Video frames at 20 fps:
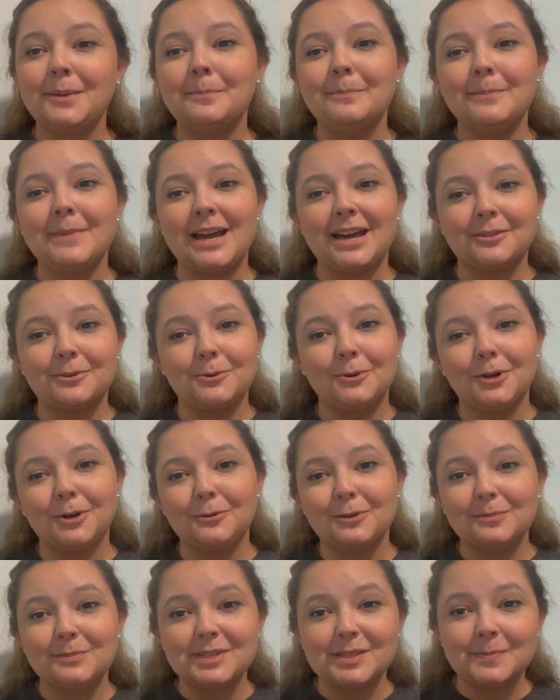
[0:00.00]
Math Corner
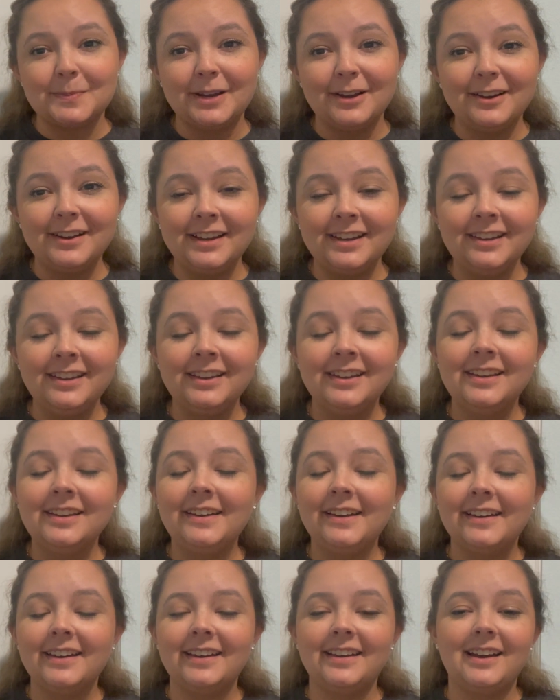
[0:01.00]
with Miss Perry.
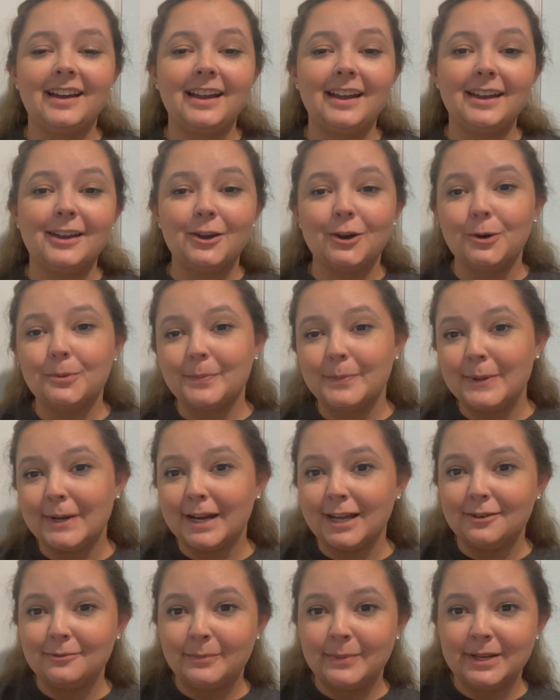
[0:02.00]
I hope that I
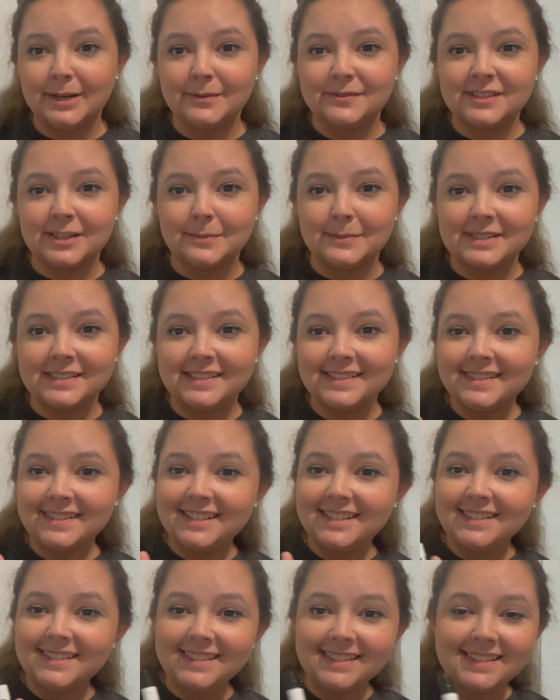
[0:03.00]
have been of some
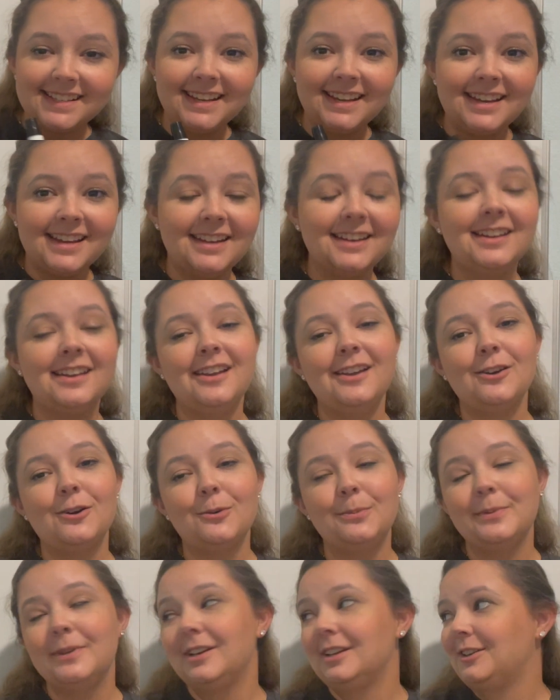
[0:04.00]
assistance, and I
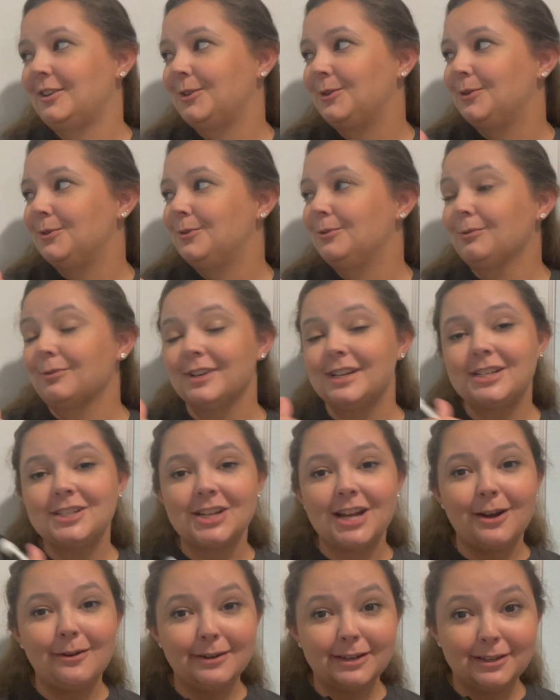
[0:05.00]
hope that you reach
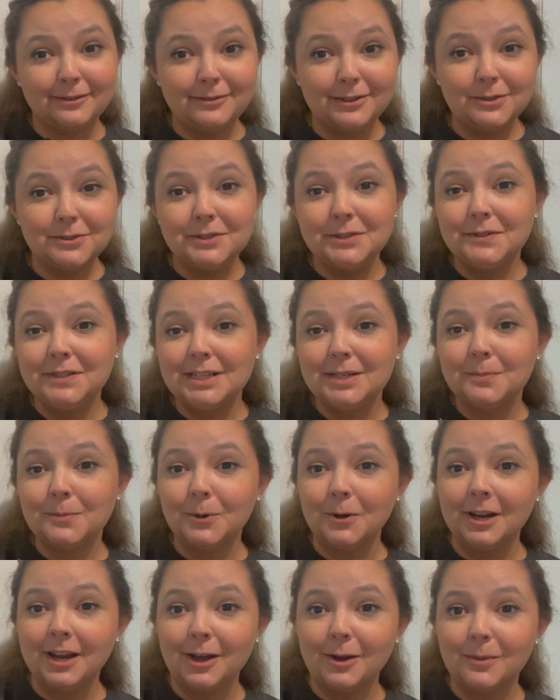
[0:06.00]
out if you do need
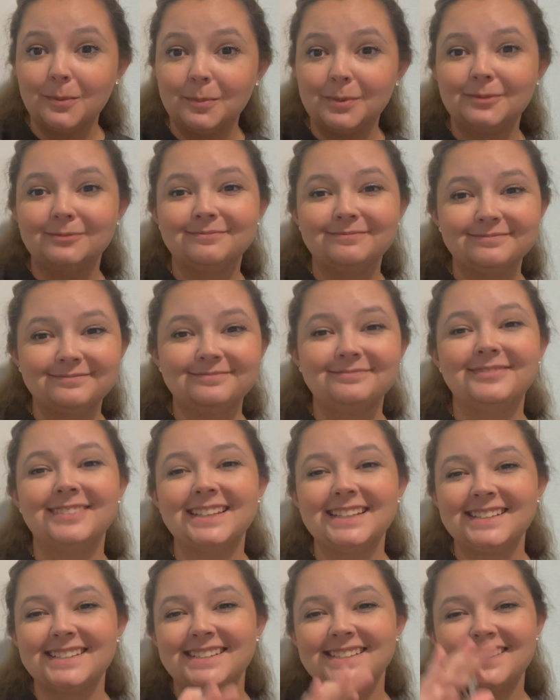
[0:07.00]
more help.
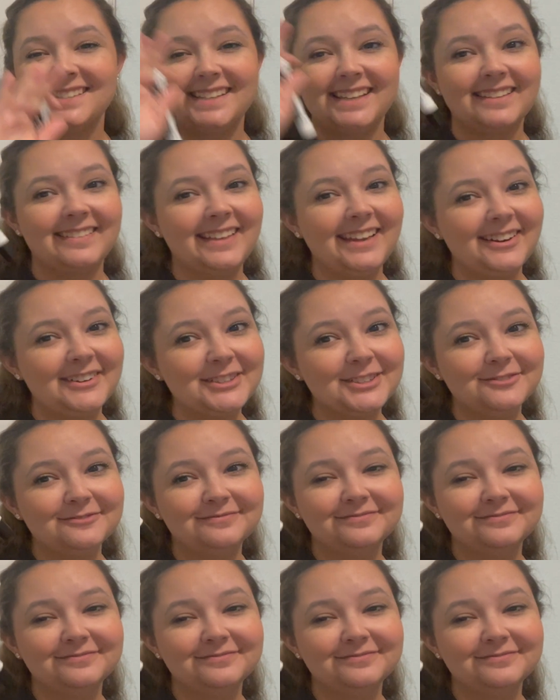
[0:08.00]
See you later.